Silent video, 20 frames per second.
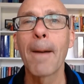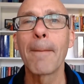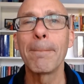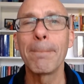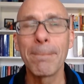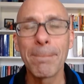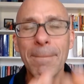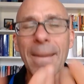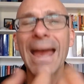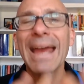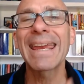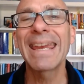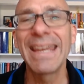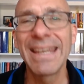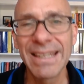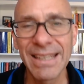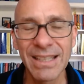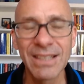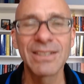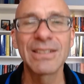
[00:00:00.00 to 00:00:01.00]

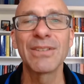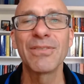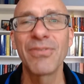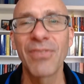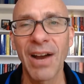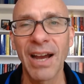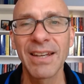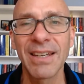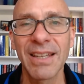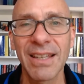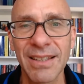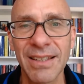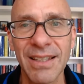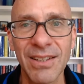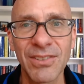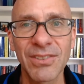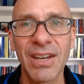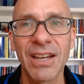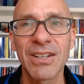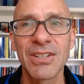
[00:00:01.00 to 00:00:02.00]
backing into finding
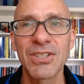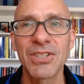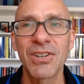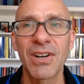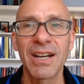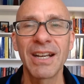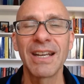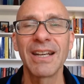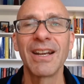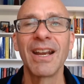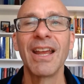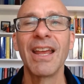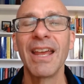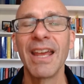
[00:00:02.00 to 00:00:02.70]
insider trading.